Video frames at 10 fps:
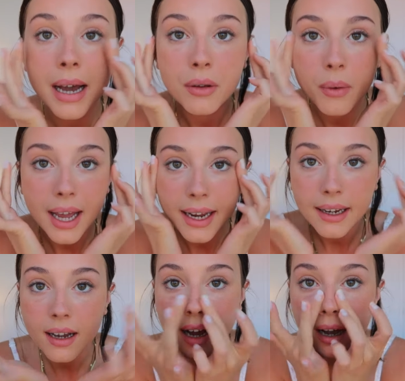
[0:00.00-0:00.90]
By the
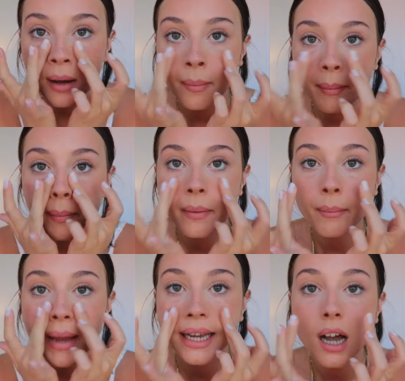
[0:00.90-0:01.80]
way,
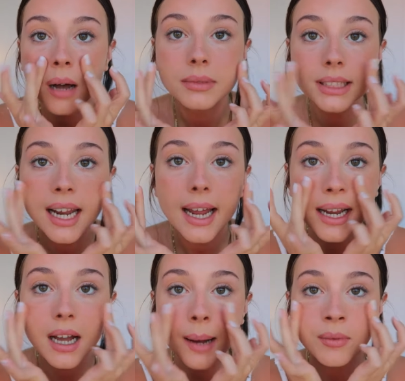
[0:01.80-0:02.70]
makeup
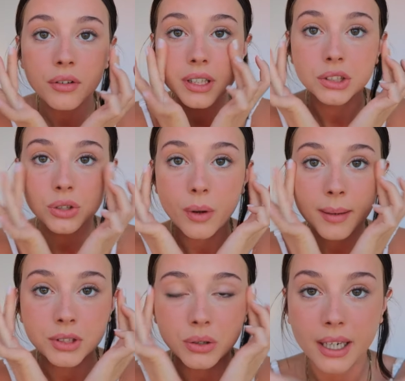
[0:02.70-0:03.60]
today, I'm not really sure what
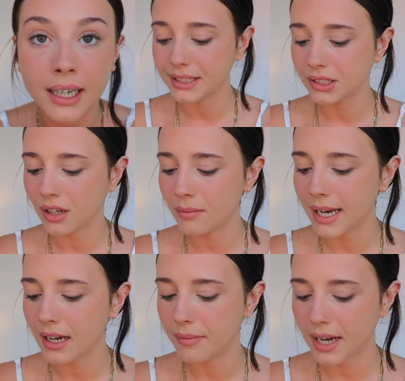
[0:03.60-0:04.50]
I'm doing. There's a lot of
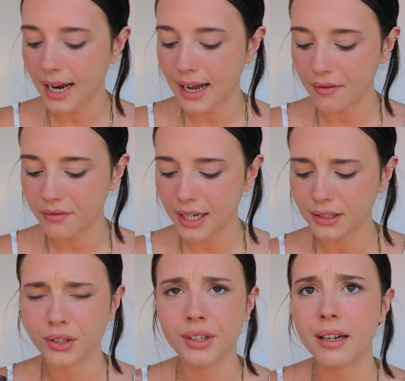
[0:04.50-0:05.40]
makeup that I have that I
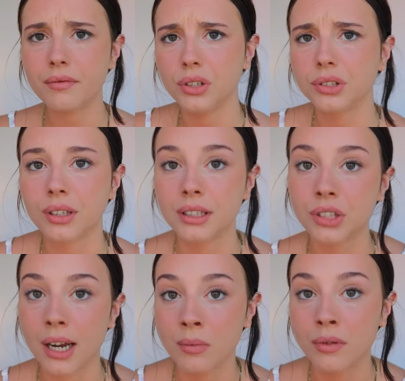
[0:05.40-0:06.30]
don't think I've used on this
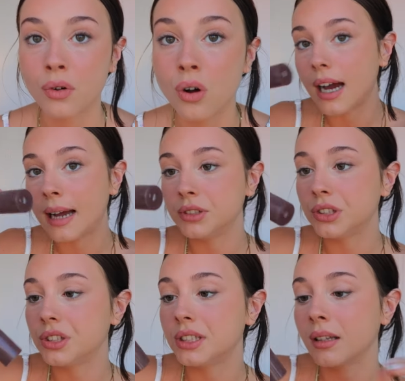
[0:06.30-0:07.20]
channel before. I'm
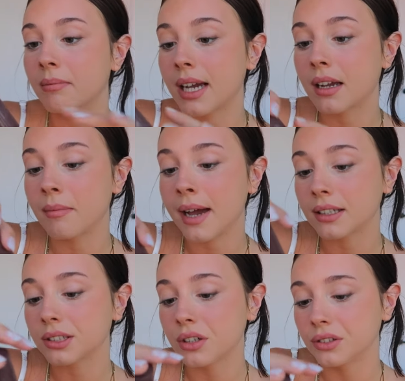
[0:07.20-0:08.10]
just using the Mecca
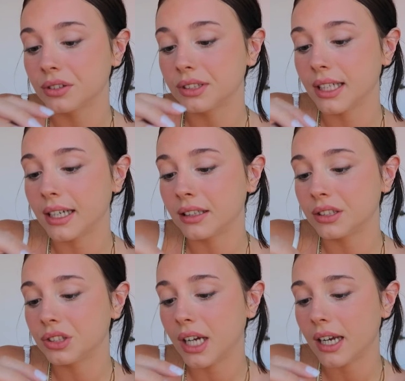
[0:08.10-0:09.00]
Max contour stick in the
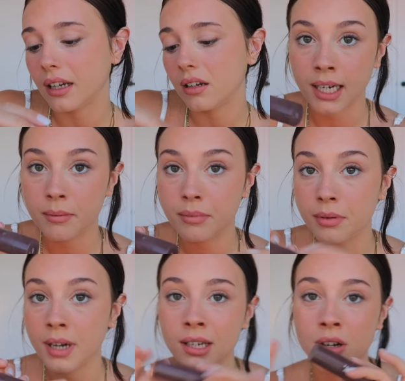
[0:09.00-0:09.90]
shade Deep.
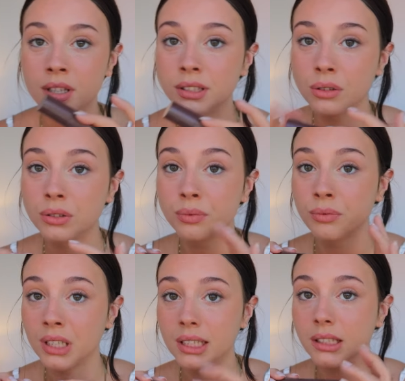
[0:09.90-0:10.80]
I know this looks
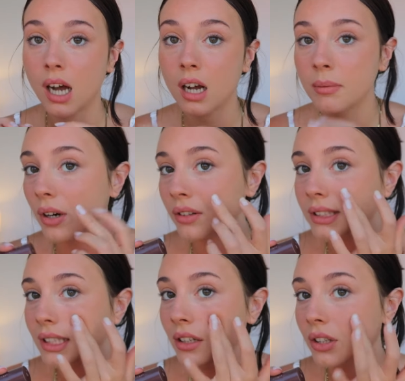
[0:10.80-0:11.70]
really dark, but on the
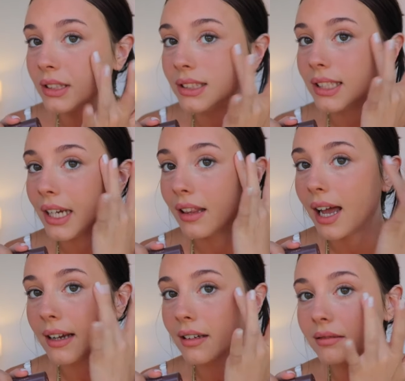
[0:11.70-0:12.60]
skin you can see
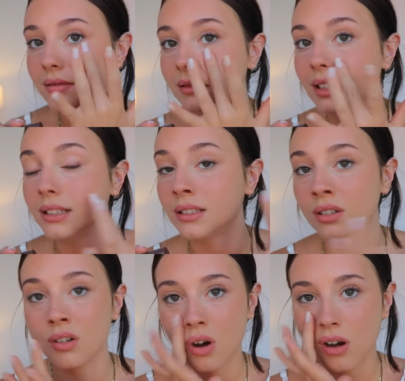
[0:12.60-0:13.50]
like it's
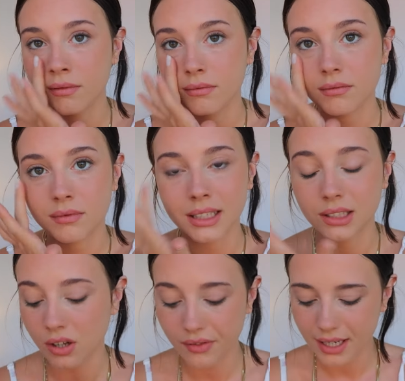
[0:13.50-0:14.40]
not
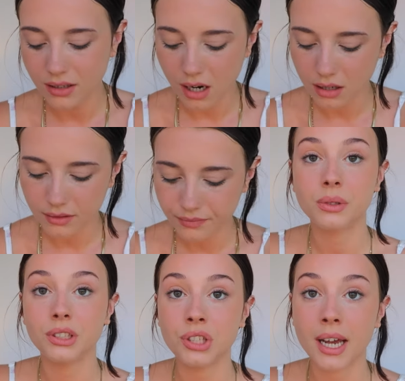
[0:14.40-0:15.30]
that dark. I have to
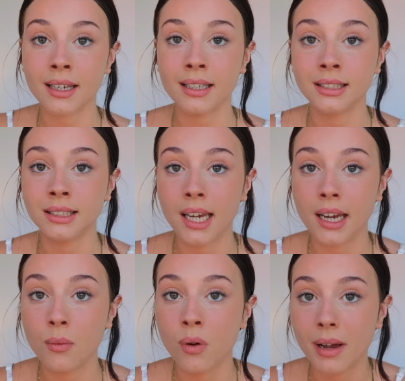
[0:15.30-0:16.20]
do a check and
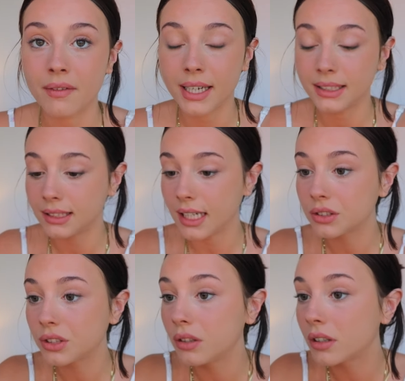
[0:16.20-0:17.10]
see what my face is
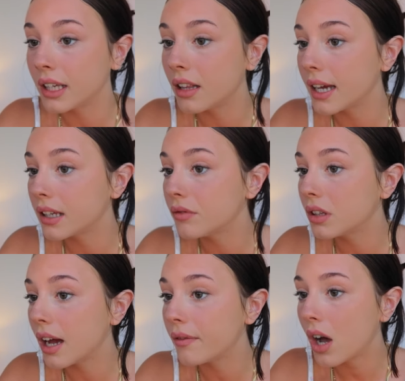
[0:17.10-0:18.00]
actually looking like in real life.